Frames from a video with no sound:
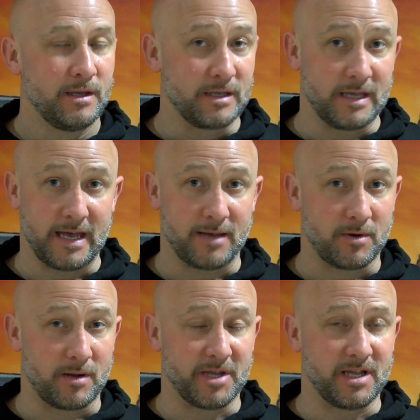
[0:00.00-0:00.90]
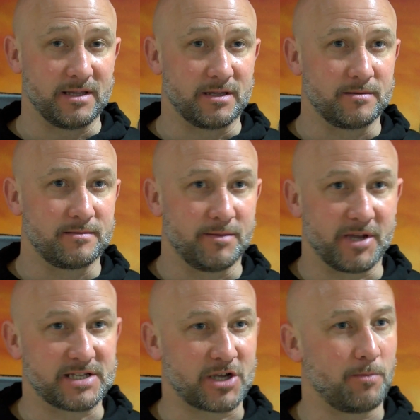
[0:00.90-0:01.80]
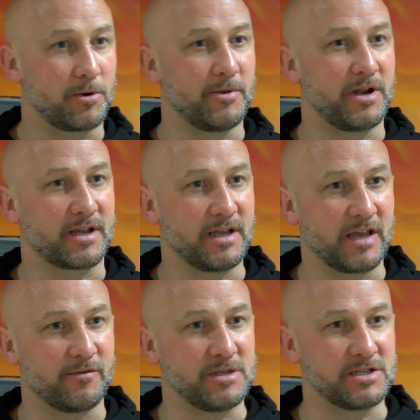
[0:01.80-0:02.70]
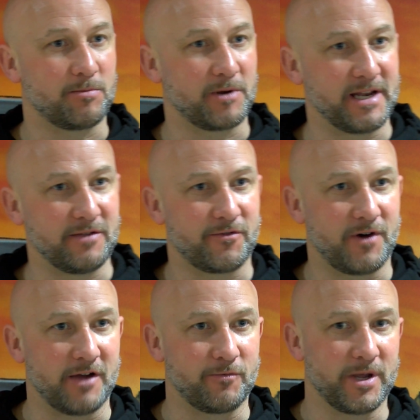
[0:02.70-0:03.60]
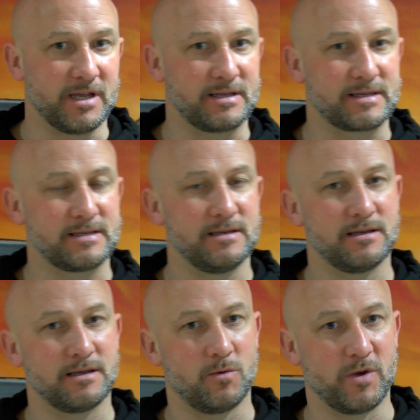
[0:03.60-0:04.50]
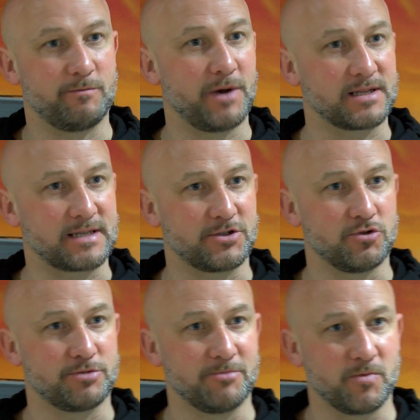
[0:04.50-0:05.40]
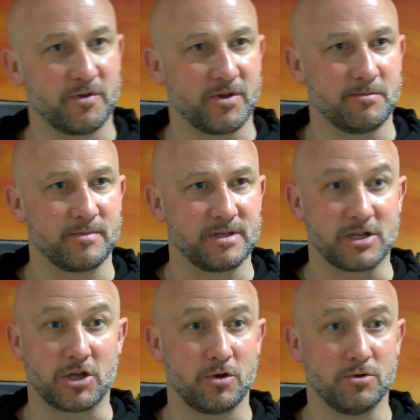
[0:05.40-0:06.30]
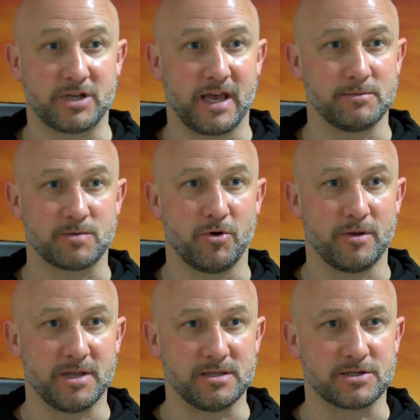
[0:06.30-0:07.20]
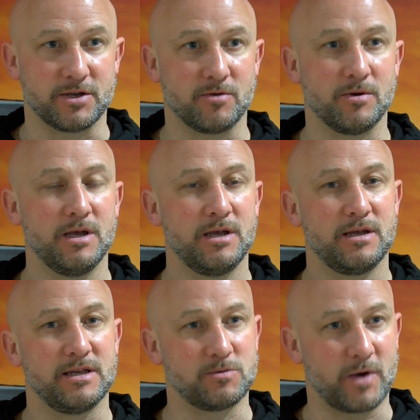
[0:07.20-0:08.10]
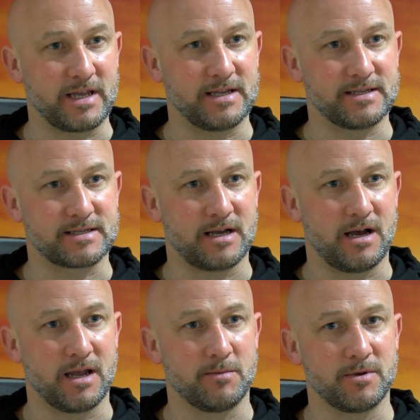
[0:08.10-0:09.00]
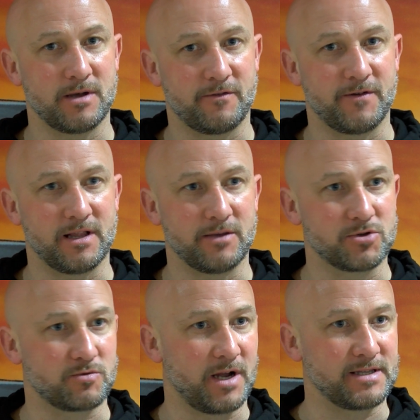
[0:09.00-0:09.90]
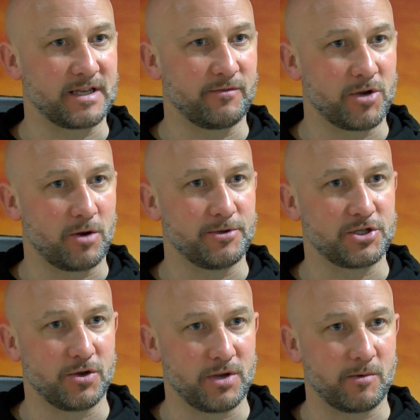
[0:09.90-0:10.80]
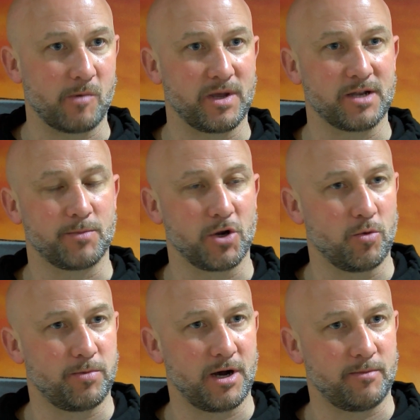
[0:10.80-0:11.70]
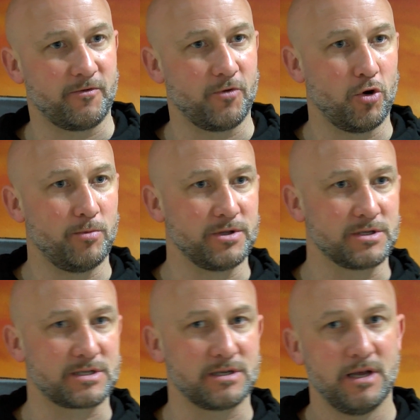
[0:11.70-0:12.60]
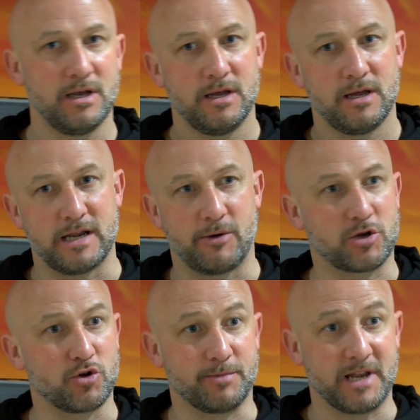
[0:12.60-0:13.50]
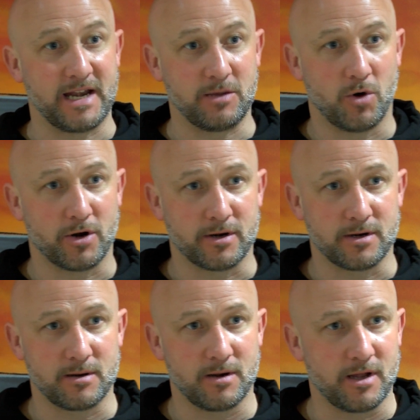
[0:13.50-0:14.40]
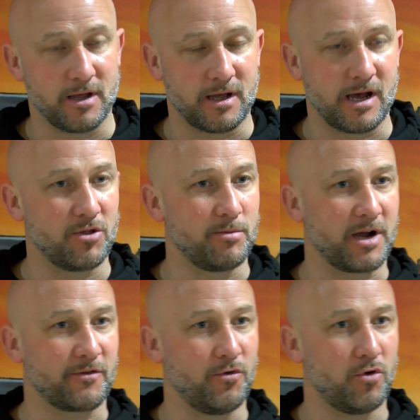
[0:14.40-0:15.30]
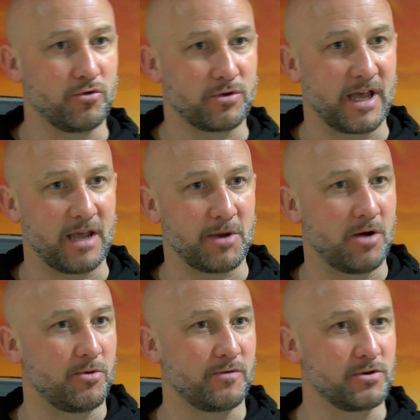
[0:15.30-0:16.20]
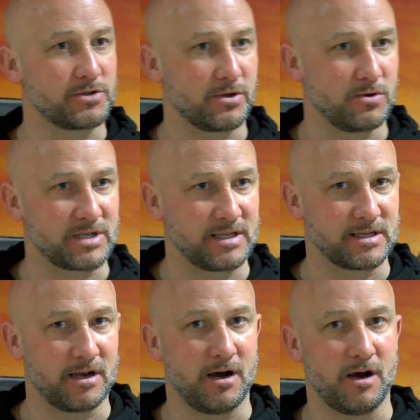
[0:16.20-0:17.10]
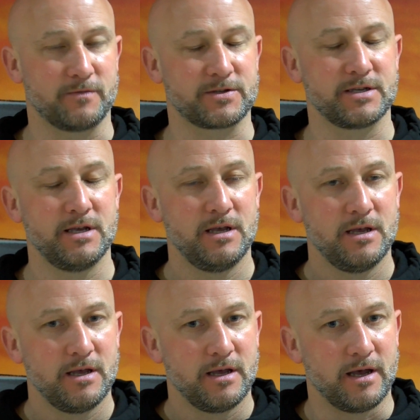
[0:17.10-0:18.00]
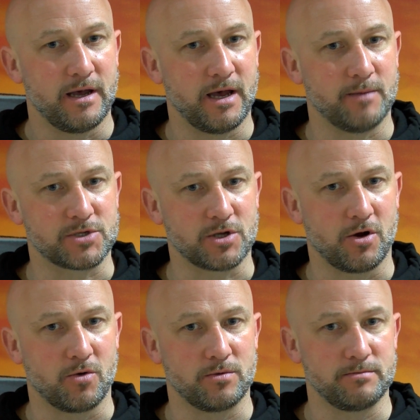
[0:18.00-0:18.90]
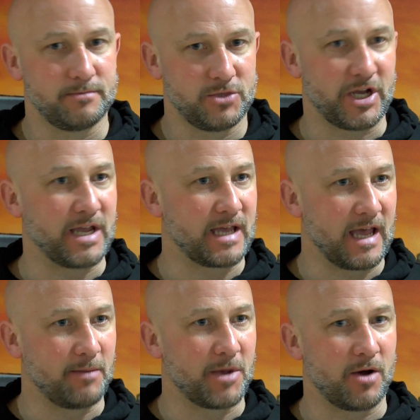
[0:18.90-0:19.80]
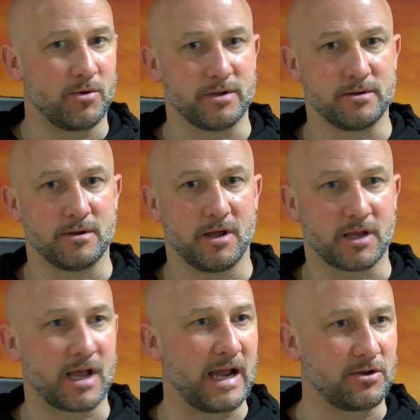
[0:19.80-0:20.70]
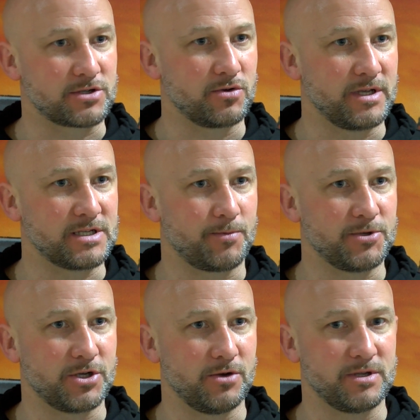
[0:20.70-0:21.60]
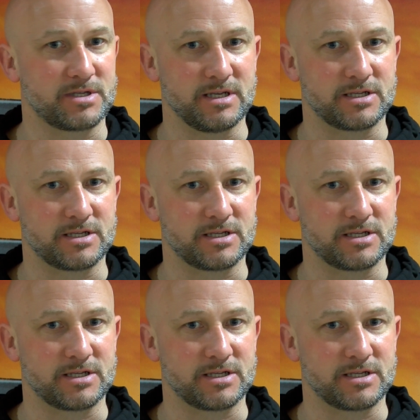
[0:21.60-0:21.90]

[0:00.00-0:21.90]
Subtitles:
Yeah, I mean, the biggest compliment I can give him, he's not played in 5 weeks. We've backed our judgment with him. It's a huge game to put him into. He's waited his time. I felt it was right to give him an opportunity when we had a below-par performance. Now, it could have been anyone out the back four who came out, but I've got 2 centre-halves. So Jake came out and Kyle's took his opportunity.